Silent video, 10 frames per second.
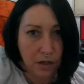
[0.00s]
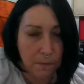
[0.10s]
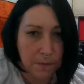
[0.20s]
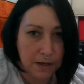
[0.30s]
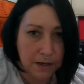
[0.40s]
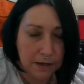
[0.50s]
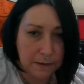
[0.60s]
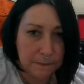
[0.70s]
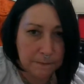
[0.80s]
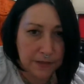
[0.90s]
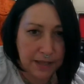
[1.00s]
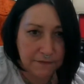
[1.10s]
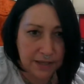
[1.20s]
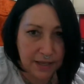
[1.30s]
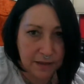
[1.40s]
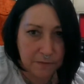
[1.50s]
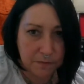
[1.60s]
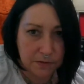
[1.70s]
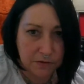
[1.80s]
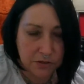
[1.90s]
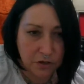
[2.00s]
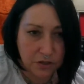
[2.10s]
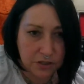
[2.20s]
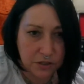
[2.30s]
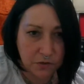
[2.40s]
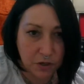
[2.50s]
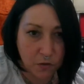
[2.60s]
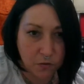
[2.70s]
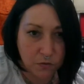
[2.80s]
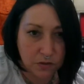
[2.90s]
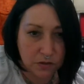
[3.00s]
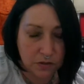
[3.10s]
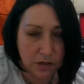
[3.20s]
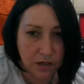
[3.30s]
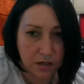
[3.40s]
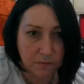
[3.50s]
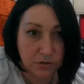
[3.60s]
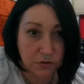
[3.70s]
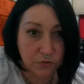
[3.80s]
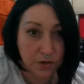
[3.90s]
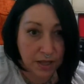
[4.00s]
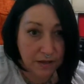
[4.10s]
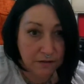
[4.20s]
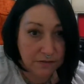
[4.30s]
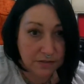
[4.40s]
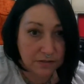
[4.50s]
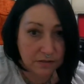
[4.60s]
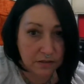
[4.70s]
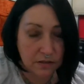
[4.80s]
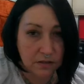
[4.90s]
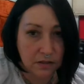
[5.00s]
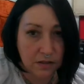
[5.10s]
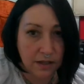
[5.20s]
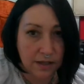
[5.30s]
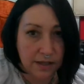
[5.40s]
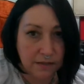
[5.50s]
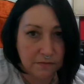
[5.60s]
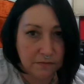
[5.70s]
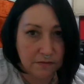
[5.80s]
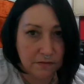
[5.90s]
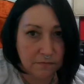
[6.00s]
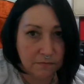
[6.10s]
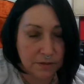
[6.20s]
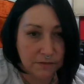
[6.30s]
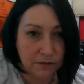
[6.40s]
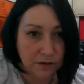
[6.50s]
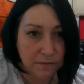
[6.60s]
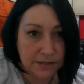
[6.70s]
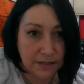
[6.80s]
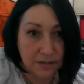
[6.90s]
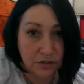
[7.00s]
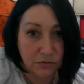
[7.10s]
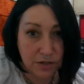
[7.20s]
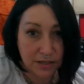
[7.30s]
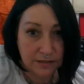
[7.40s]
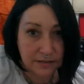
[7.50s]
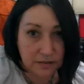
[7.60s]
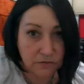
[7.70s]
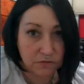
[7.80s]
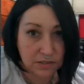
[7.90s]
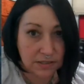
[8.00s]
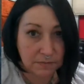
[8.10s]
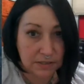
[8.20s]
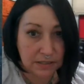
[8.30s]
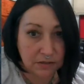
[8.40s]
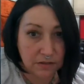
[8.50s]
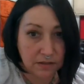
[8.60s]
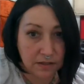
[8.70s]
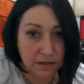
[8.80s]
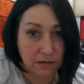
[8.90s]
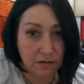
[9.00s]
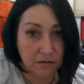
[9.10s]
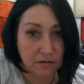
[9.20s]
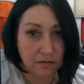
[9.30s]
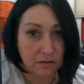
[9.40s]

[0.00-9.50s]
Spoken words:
But they have a cabin, but there's also an old schoolhouse. And believe it or not, beside the schoolhouse is an old cemetery there.